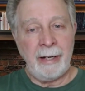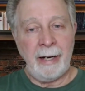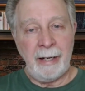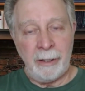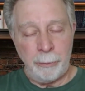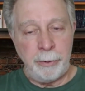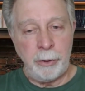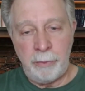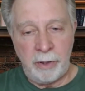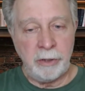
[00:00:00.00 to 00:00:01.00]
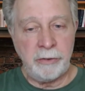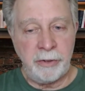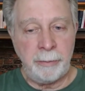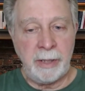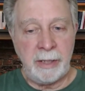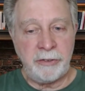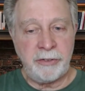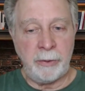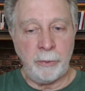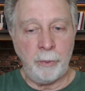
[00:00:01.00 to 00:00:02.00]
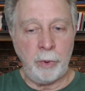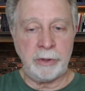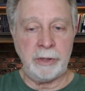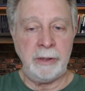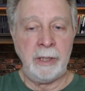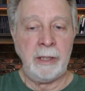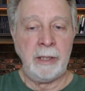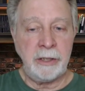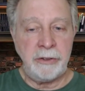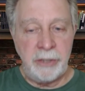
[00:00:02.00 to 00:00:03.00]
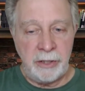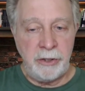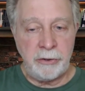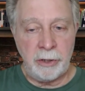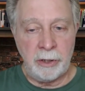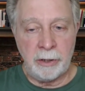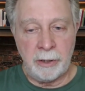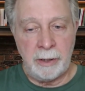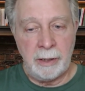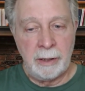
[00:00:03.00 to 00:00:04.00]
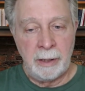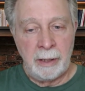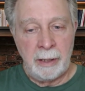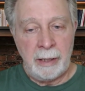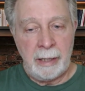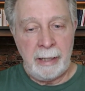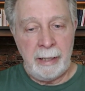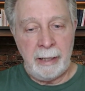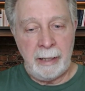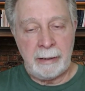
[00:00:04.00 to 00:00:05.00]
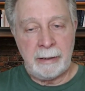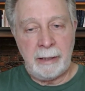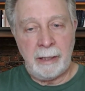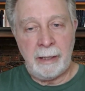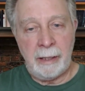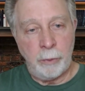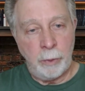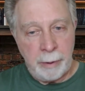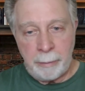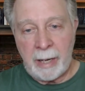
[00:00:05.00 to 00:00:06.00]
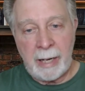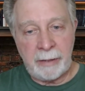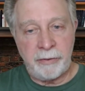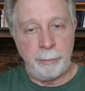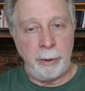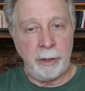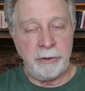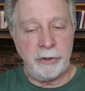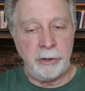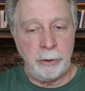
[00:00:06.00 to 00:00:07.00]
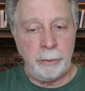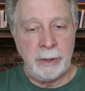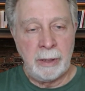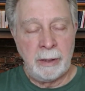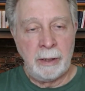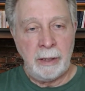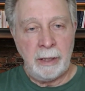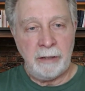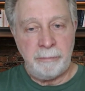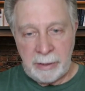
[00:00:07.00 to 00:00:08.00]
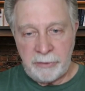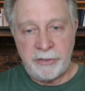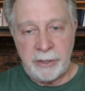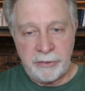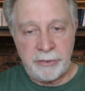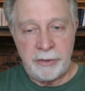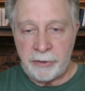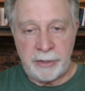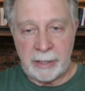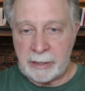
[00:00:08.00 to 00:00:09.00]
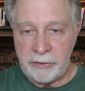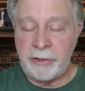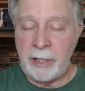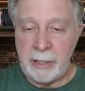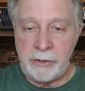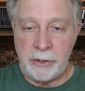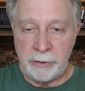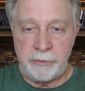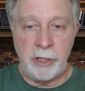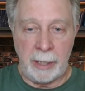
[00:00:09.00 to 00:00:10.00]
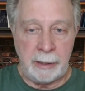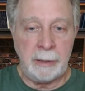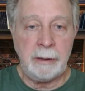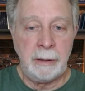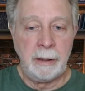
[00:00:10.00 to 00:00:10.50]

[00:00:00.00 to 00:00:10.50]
I hope you've learned from this and will continue to learn. And we'll be back for part 2 of Mencius, the second sage of China.